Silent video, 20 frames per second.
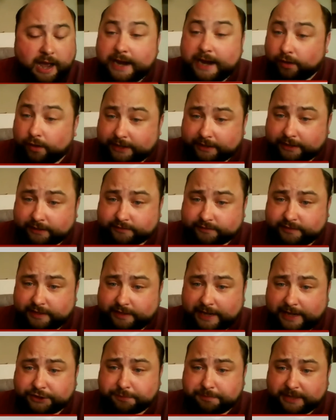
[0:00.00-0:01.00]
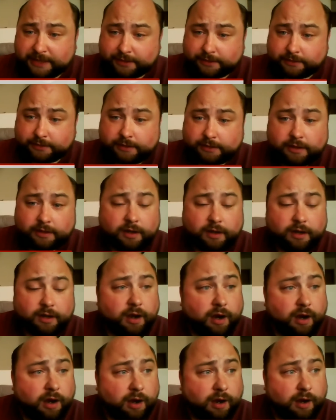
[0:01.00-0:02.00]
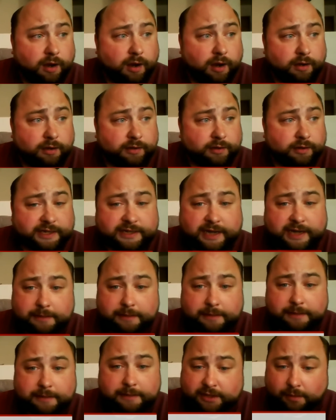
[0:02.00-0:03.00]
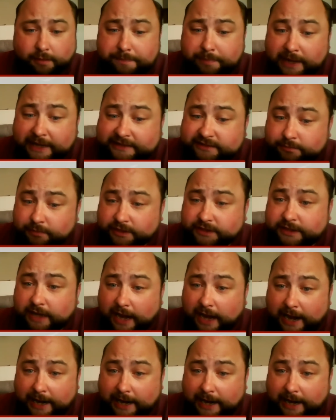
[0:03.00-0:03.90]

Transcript: hirelings, henchmen. They can become replacement